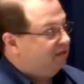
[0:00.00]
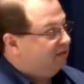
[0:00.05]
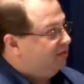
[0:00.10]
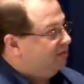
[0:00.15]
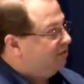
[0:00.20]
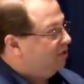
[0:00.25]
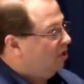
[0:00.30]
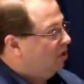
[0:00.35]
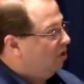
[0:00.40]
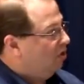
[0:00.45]

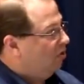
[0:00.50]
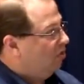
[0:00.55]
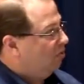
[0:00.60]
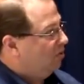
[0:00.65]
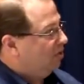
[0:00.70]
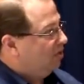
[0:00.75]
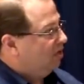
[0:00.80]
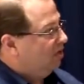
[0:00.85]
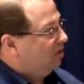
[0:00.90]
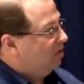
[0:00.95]

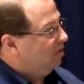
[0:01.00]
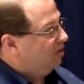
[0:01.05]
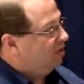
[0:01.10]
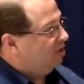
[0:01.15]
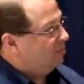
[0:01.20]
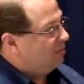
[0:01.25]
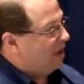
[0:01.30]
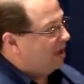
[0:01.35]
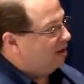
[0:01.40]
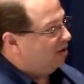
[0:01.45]
So
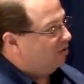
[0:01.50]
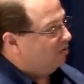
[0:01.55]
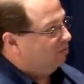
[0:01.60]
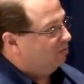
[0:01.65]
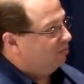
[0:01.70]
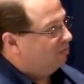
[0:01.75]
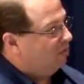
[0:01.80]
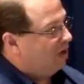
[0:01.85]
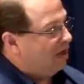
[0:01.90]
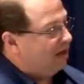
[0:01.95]
no matter
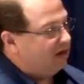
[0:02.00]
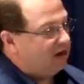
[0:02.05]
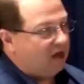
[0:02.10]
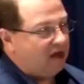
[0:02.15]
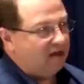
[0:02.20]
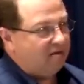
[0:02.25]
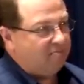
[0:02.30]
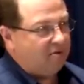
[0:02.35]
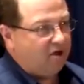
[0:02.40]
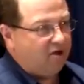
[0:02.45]
what
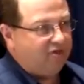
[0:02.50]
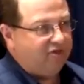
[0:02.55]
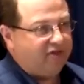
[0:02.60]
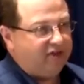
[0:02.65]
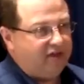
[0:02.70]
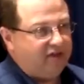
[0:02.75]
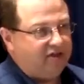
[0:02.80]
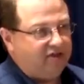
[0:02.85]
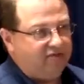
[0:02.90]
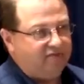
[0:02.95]
oddball
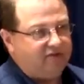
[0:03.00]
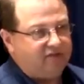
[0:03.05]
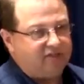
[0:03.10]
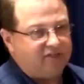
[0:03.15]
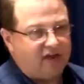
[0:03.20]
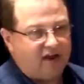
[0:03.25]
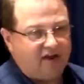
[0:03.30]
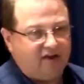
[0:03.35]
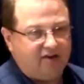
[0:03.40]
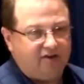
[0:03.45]
thing you've
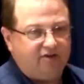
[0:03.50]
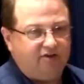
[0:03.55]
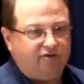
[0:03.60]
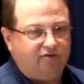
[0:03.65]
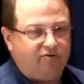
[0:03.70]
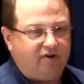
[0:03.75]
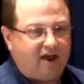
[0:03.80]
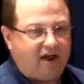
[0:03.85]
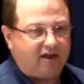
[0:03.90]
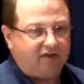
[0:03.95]
decided to
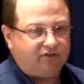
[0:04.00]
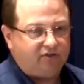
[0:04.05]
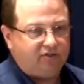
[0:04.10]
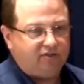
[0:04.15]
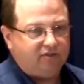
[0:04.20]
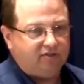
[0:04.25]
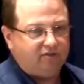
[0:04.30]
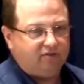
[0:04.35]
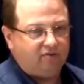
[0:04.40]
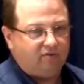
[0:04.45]
do
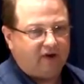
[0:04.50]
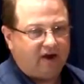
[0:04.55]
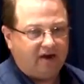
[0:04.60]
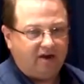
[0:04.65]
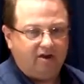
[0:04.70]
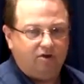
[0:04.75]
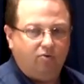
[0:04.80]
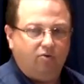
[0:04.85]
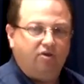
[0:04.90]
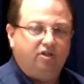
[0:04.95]
next, the
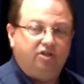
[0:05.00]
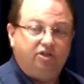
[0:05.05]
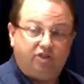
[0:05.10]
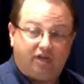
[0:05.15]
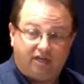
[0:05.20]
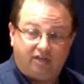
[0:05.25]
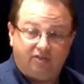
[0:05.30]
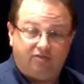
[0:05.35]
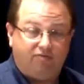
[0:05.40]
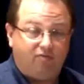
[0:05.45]
radio will
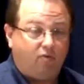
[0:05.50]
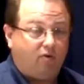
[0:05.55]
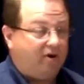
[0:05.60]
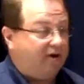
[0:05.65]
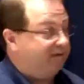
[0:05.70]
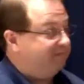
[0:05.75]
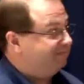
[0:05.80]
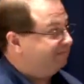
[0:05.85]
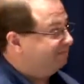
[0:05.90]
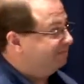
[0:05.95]
adjust for
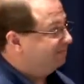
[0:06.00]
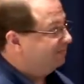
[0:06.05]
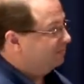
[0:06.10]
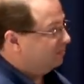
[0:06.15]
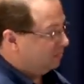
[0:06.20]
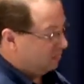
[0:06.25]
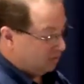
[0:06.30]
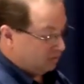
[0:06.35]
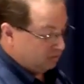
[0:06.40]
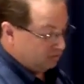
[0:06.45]
it.
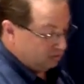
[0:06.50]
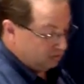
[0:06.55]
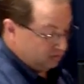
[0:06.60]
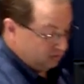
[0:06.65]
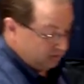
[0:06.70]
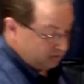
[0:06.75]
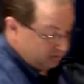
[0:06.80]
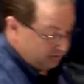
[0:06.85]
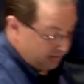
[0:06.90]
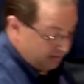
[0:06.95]

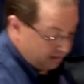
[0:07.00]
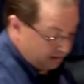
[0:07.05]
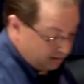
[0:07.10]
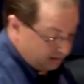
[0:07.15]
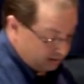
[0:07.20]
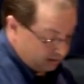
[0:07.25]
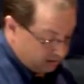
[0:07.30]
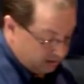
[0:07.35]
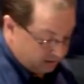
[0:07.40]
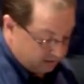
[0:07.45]

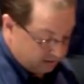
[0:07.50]
And